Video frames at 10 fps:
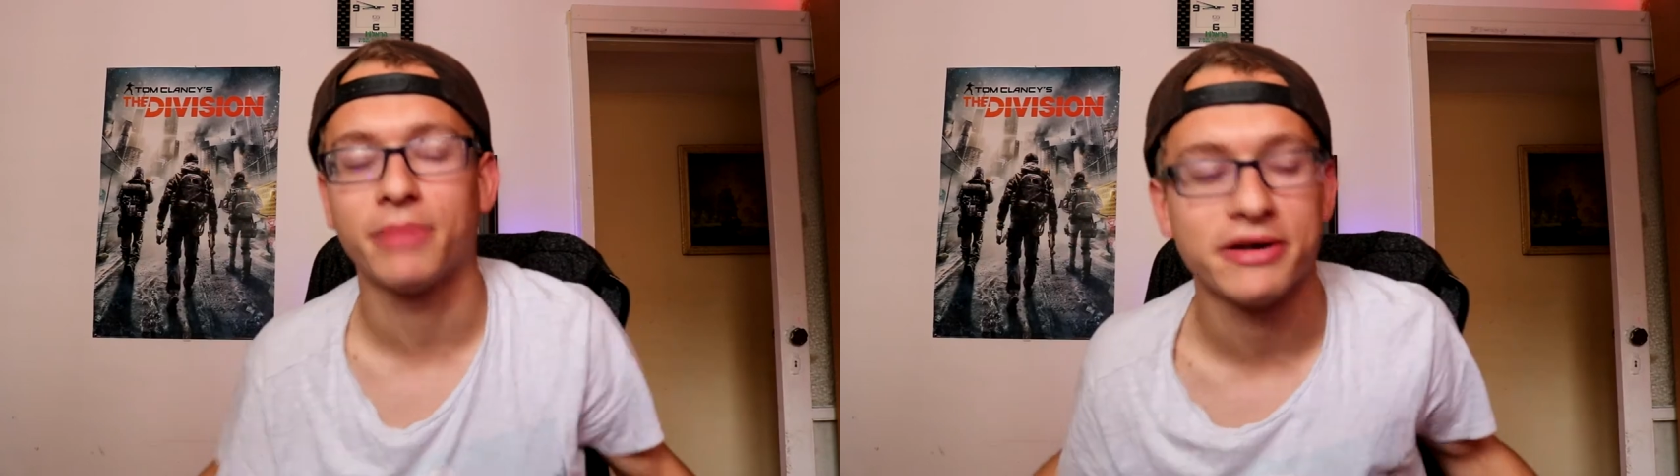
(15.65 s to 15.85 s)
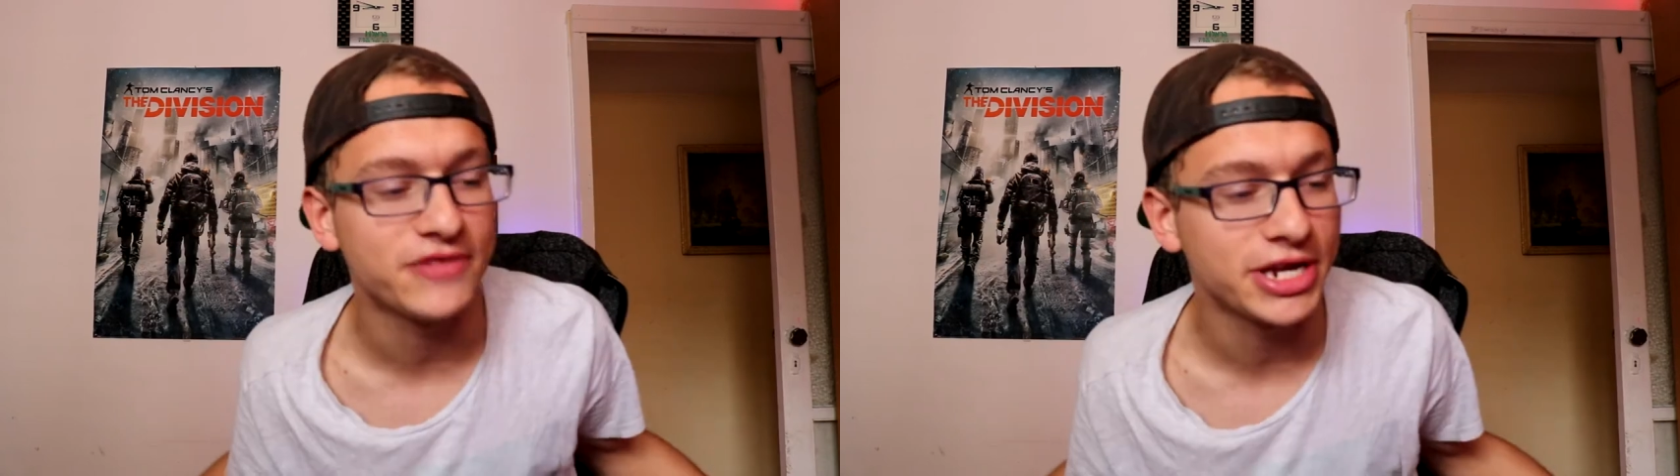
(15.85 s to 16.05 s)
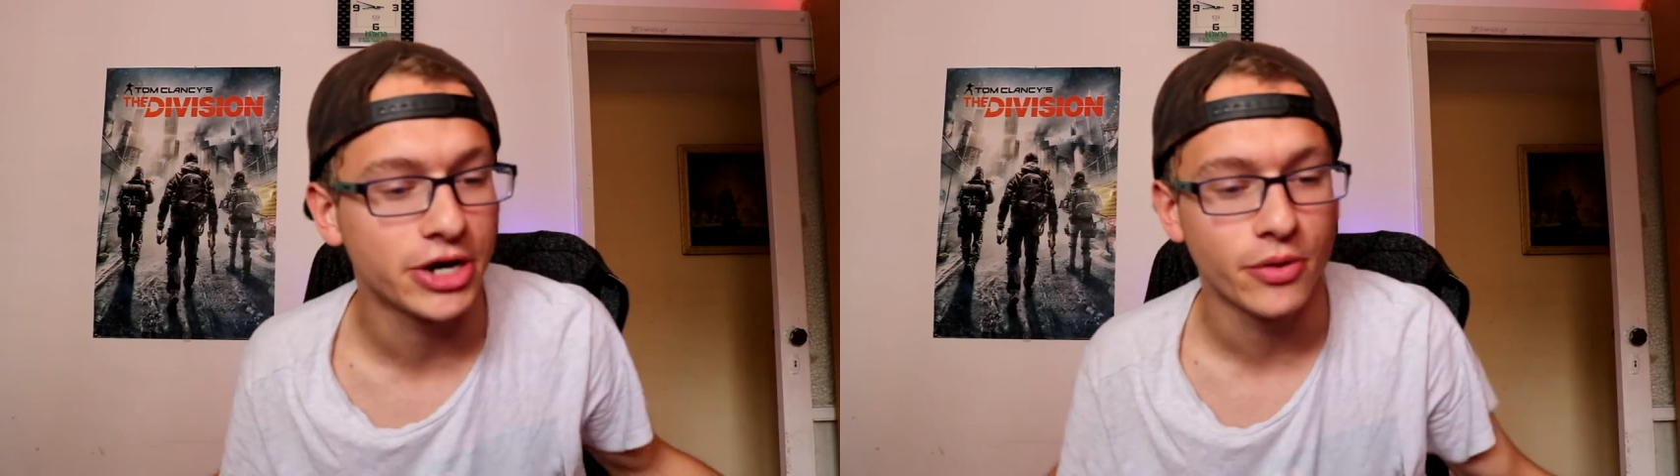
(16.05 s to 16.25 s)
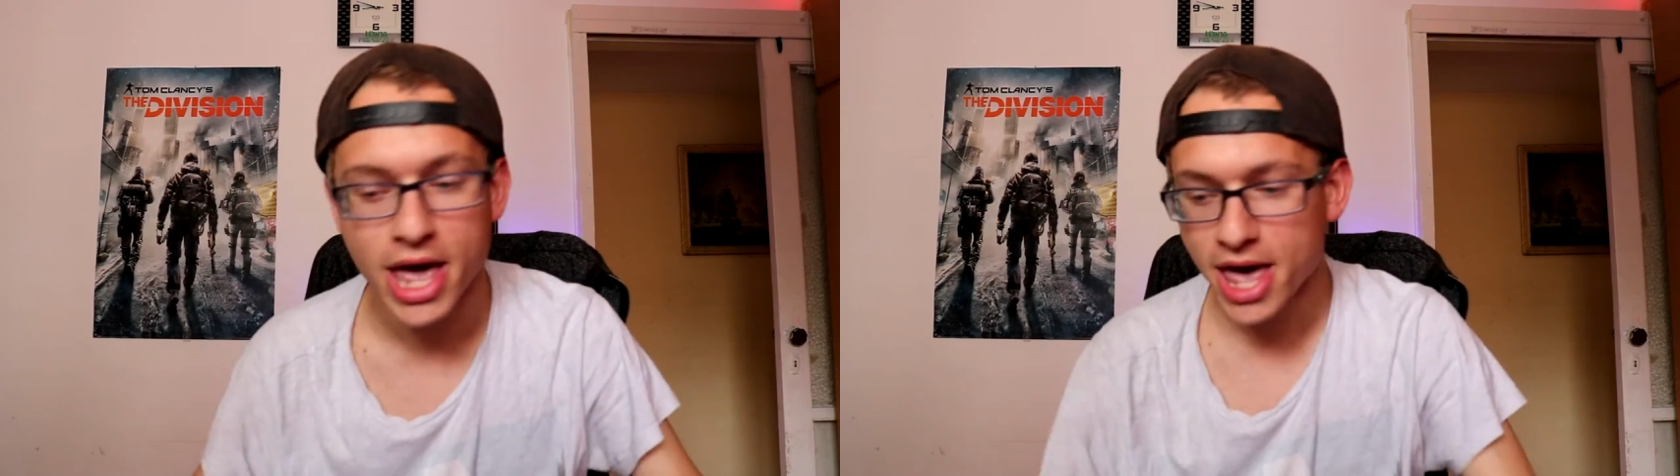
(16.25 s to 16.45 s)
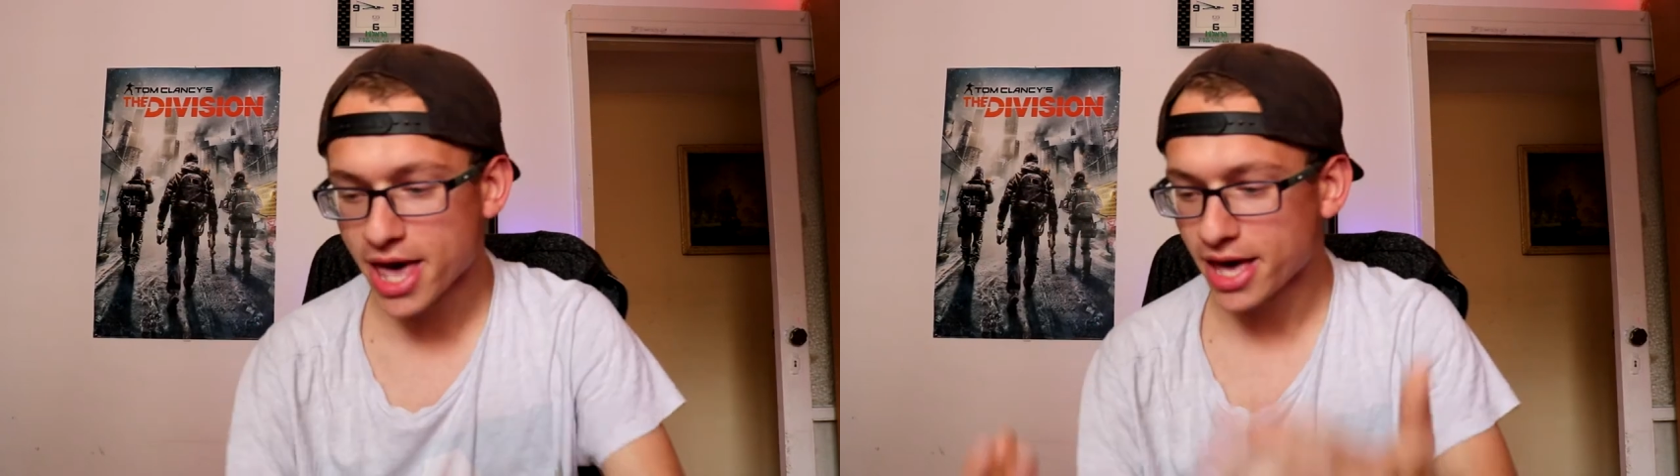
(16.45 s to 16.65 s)
my video,
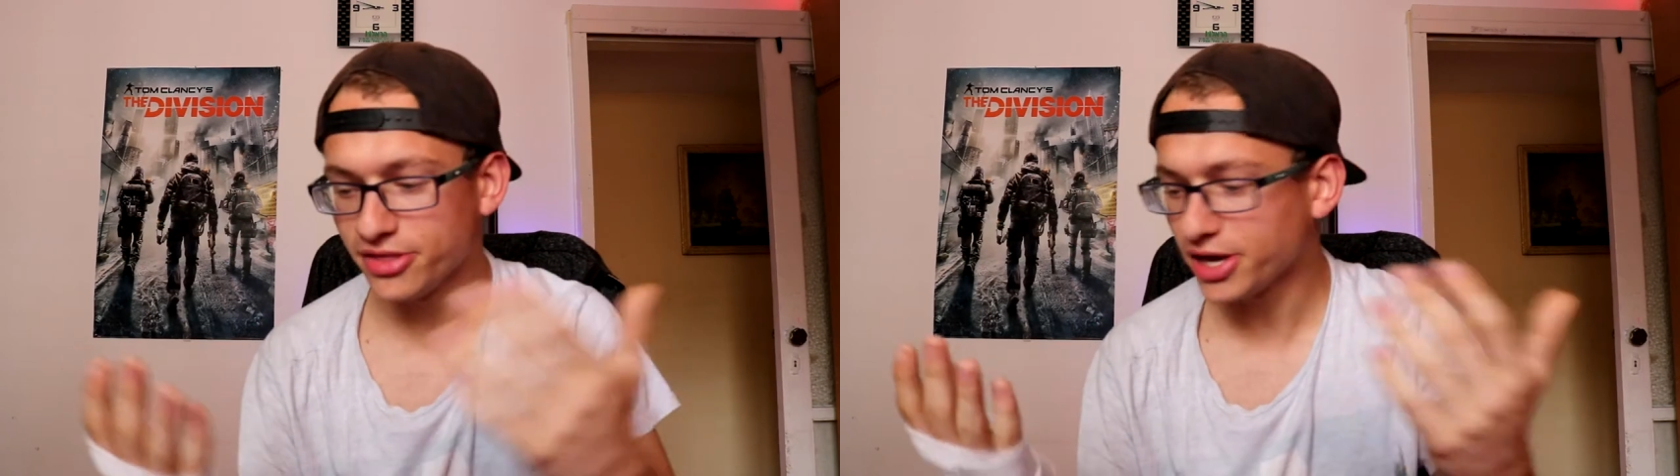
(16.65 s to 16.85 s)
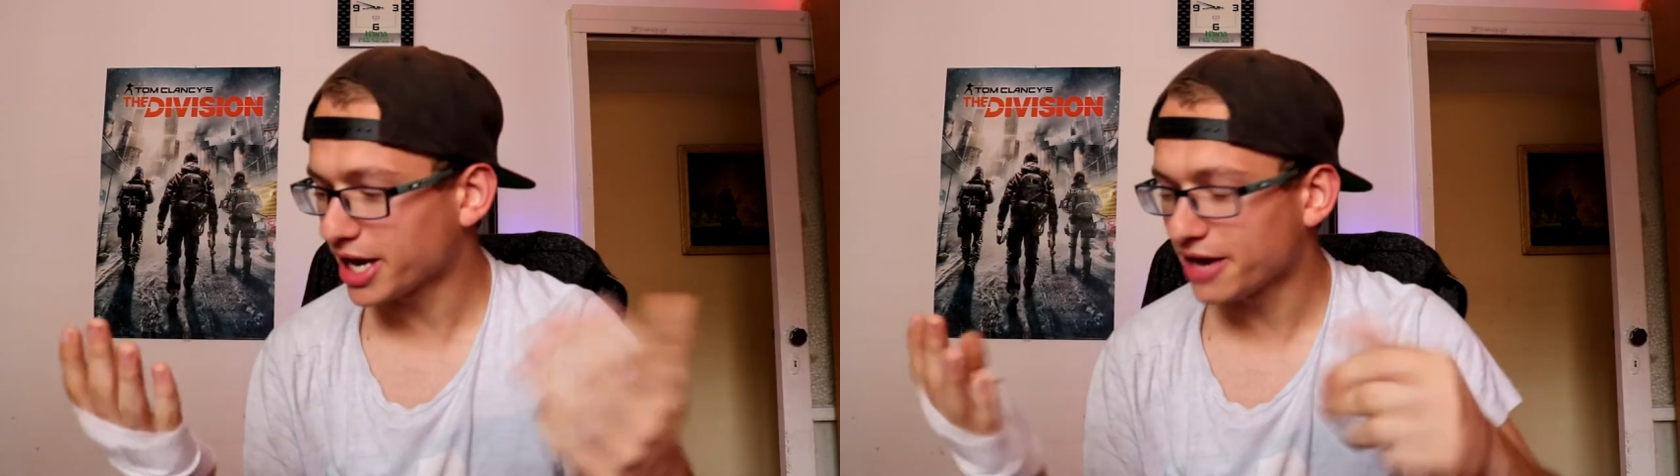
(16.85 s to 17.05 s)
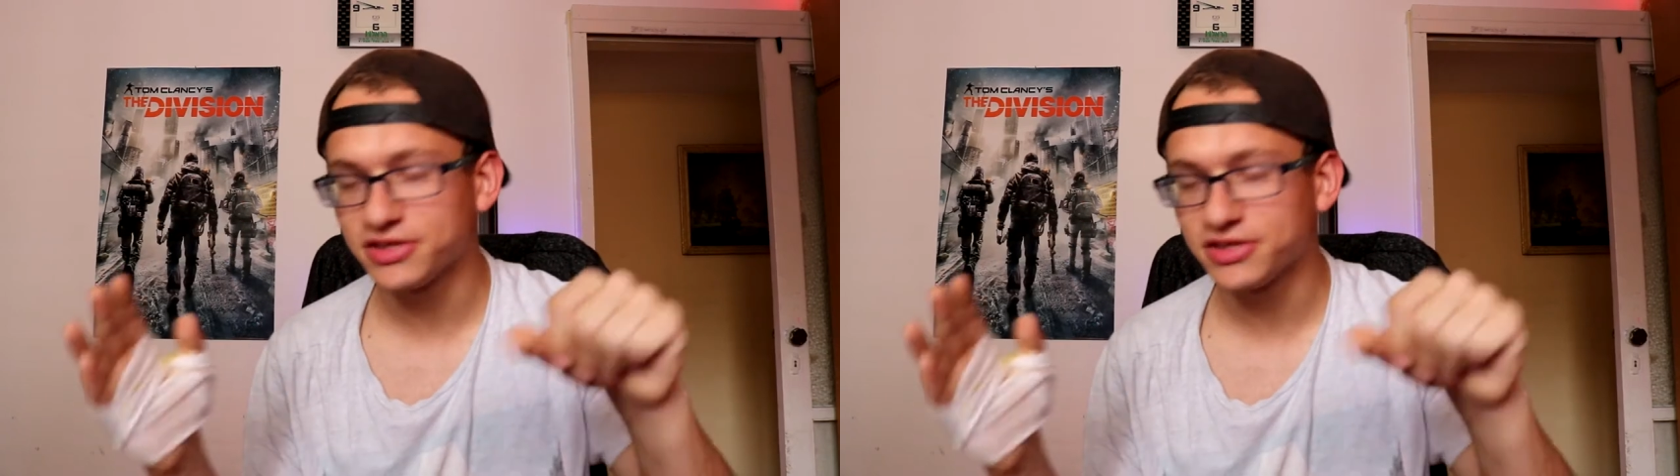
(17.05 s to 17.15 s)
and then I have